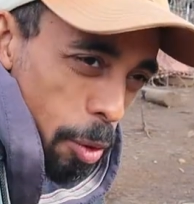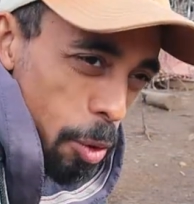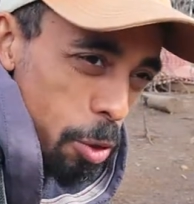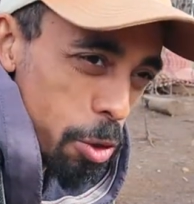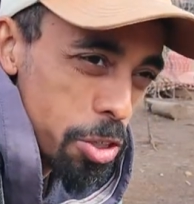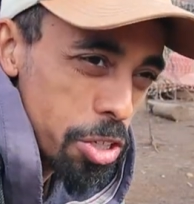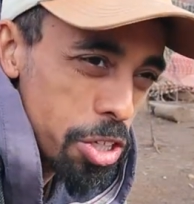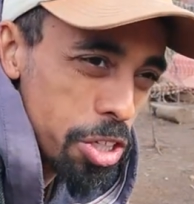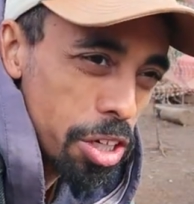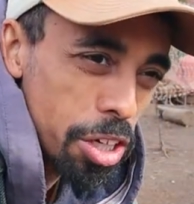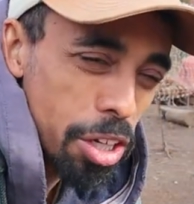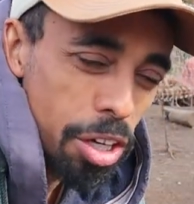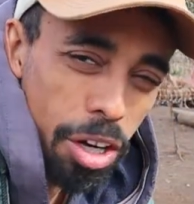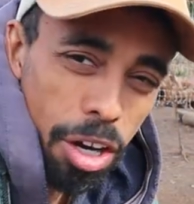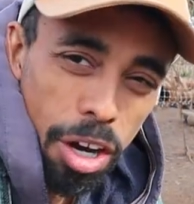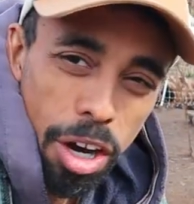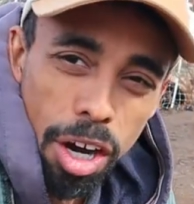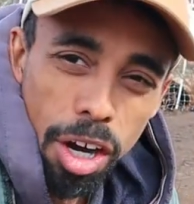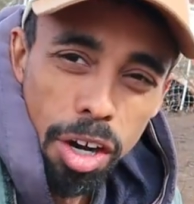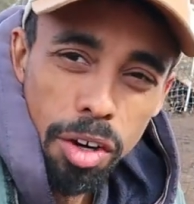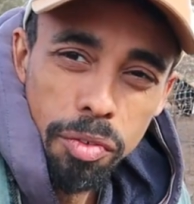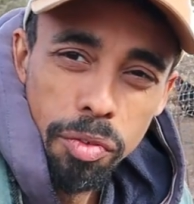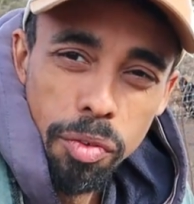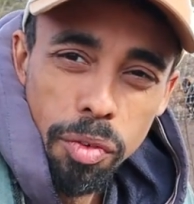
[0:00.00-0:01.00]
portion
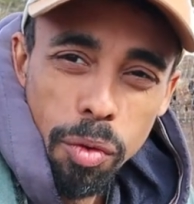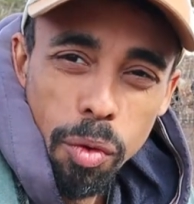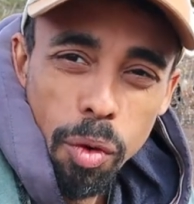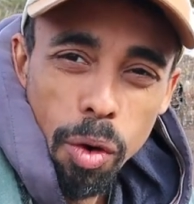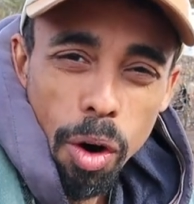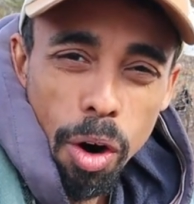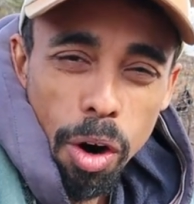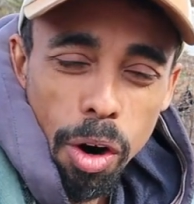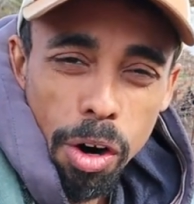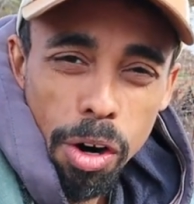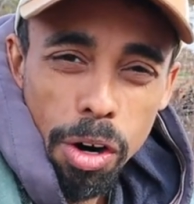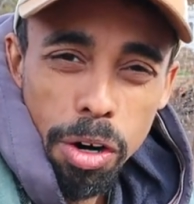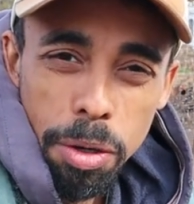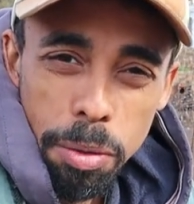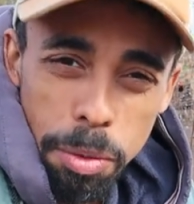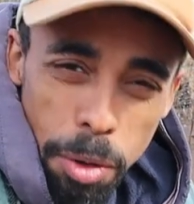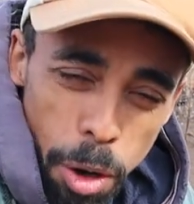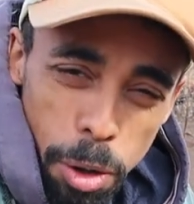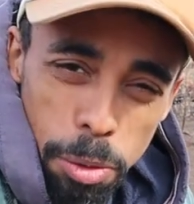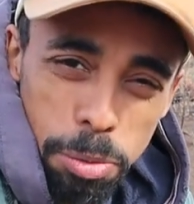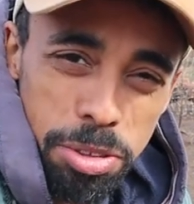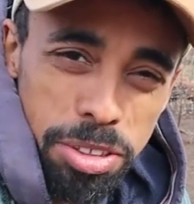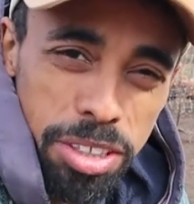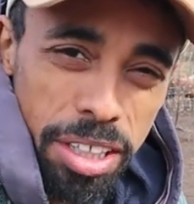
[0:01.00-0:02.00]
of our
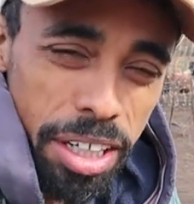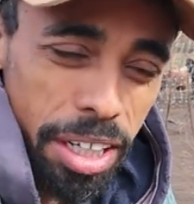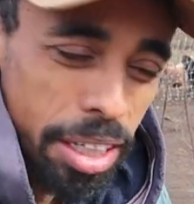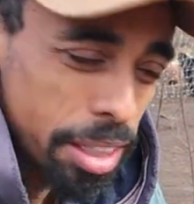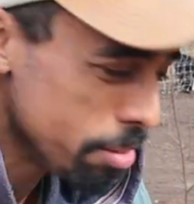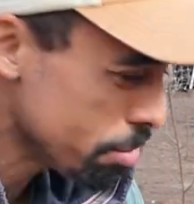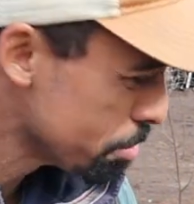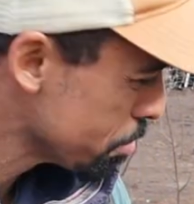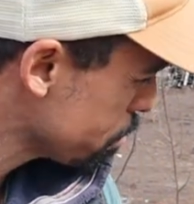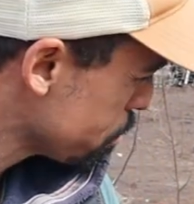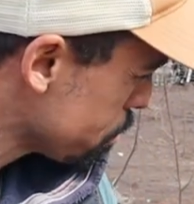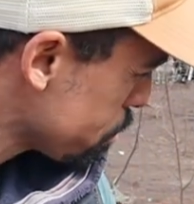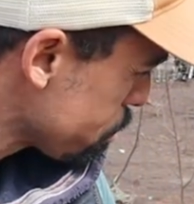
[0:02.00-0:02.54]
homestead